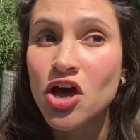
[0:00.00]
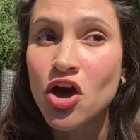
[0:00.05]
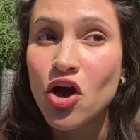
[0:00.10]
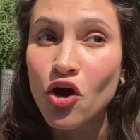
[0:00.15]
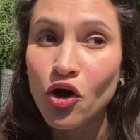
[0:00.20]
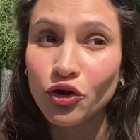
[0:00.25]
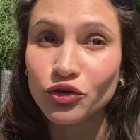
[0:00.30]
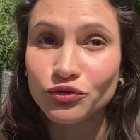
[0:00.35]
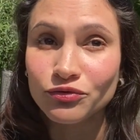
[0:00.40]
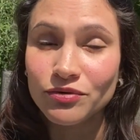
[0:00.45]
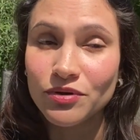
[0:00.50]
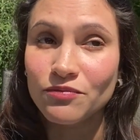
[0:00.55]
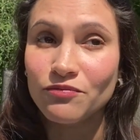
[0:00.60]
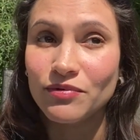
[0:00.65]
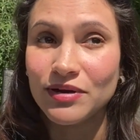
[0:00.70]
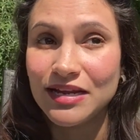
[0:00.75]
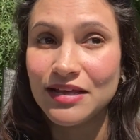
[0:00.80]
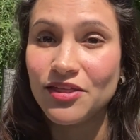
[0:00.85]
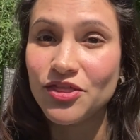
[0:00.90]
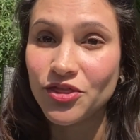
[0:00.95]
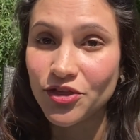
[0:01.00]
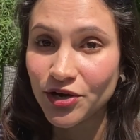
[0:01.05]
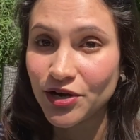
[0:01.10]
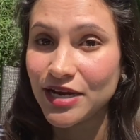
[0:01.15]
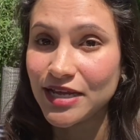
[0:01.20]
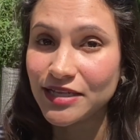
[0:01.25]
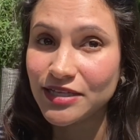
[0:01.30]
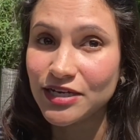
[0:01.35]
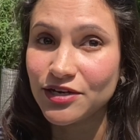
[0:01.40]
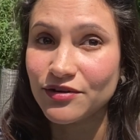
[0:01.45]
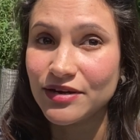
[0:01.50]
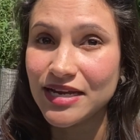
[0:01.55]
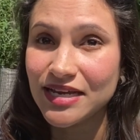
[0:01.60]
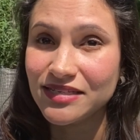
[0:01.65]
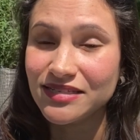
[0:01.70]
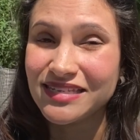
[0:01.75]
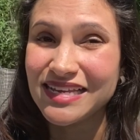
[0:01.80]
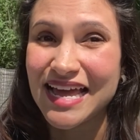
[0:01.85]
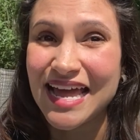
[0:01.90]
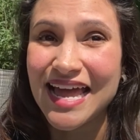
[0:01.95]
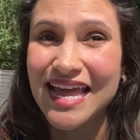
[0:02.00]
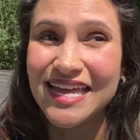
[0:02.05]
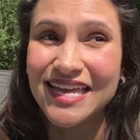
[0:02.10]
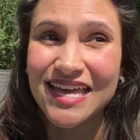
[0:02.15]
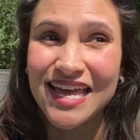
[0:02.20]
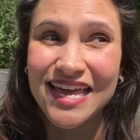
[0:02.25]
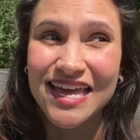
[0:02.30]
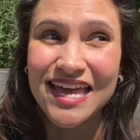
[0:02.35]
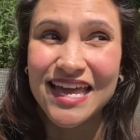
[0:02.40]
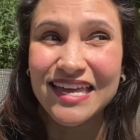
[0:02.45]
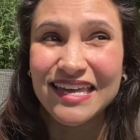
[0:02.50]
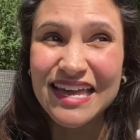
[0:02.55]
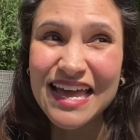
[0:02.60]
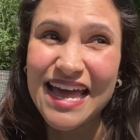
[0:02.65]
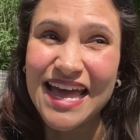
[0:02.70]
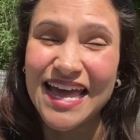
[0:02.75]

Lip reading: hot room when it's 30 degrees, aka